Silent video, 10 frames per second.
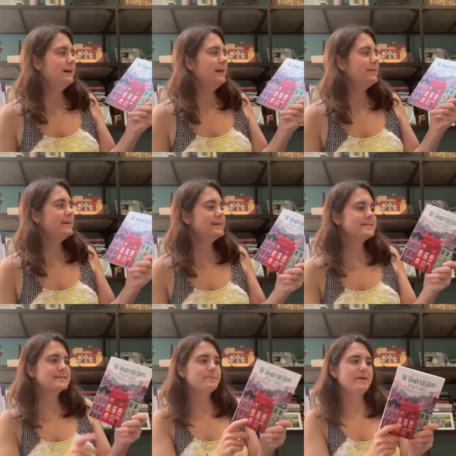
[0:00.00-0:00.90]

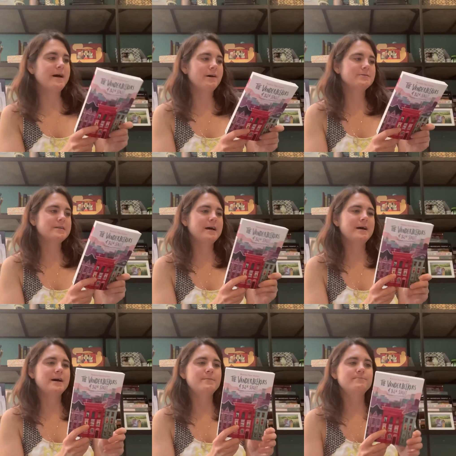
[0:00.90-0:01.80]
This is about
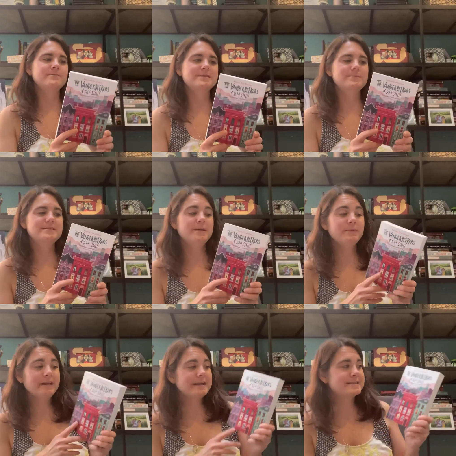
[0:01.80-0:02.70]
um, some
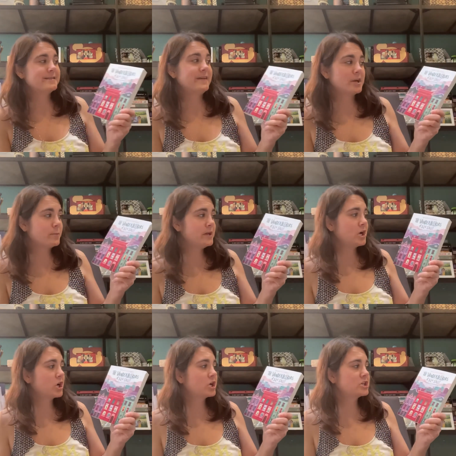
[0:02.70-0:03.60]
siblings, the
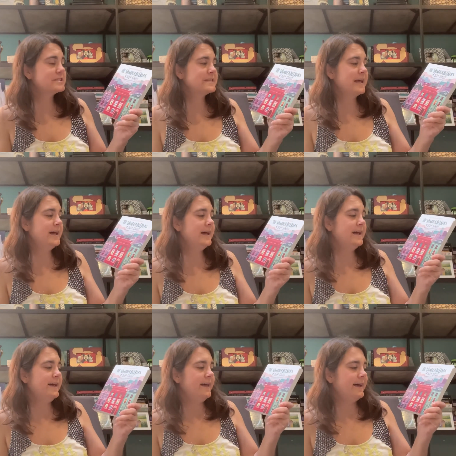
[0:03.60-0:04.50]
Vanderbeekers.
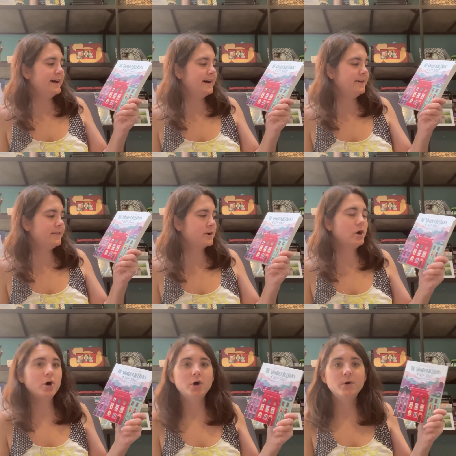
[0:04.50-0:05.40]
Uh, their
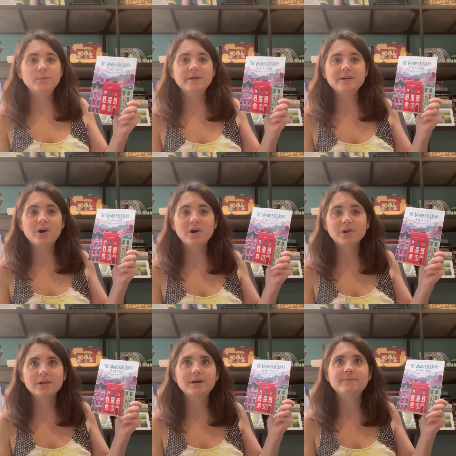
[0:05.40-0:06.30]
home in
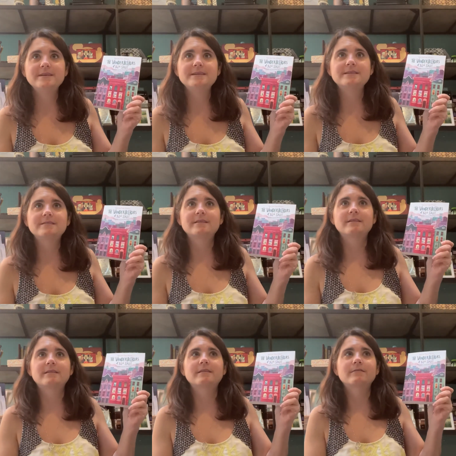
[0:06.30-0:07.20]
Harlem, eh,
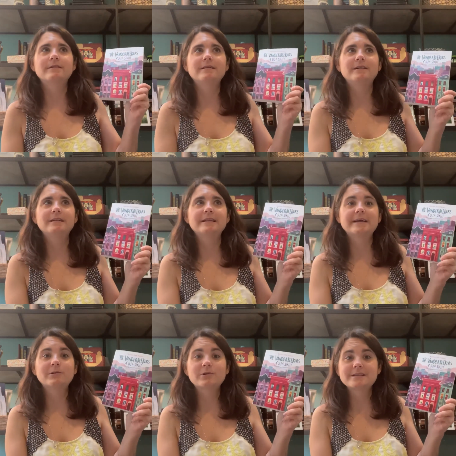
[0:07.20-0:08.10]
their
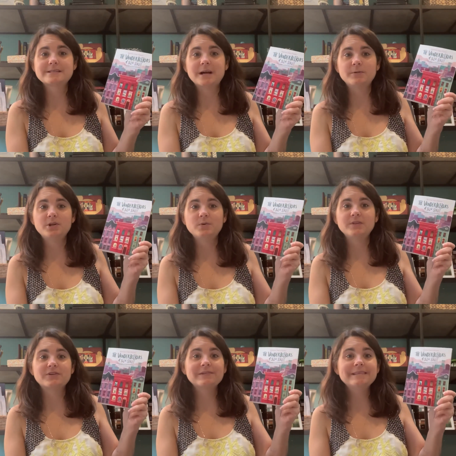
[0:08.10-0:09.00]
landlord is not renewing
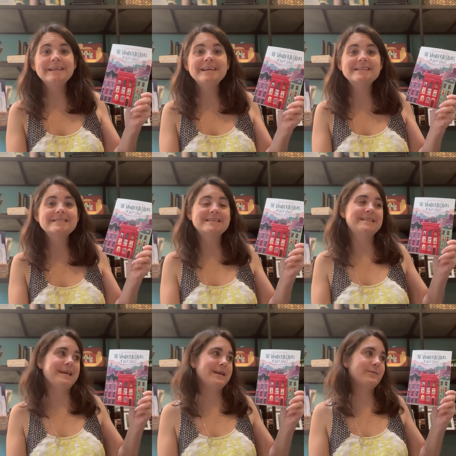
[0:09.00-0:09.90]
their lease and
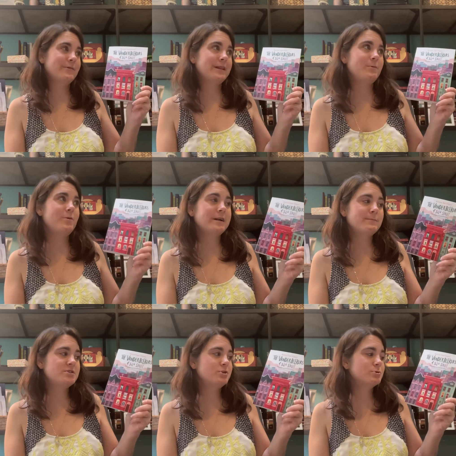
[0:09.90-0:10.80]
they really want him
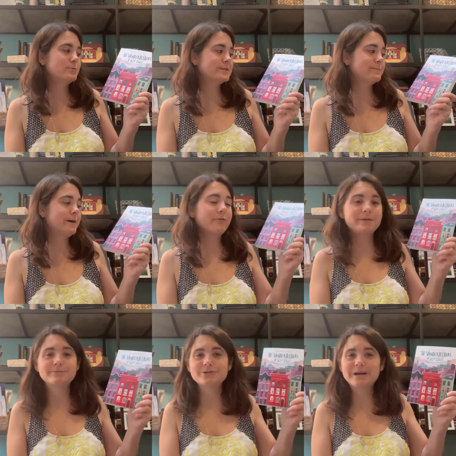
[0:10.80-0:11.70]
to. So it's about
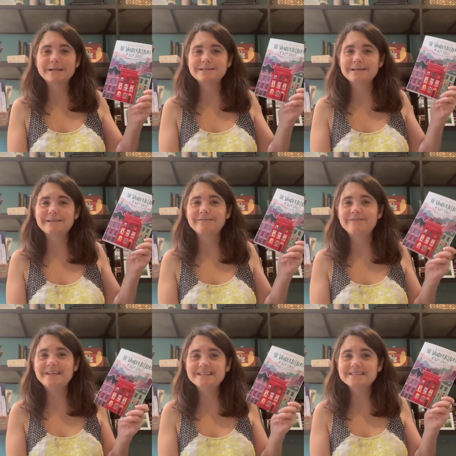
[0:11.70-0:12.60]
them trying to
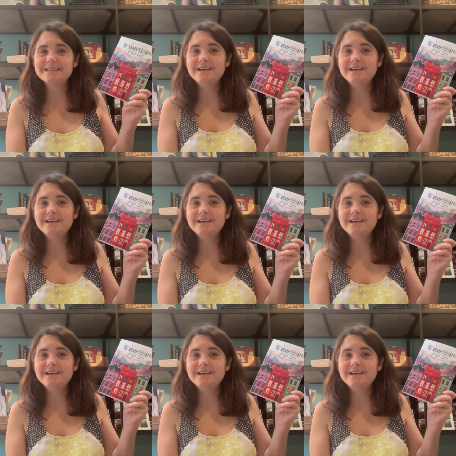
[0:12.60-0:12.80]
convince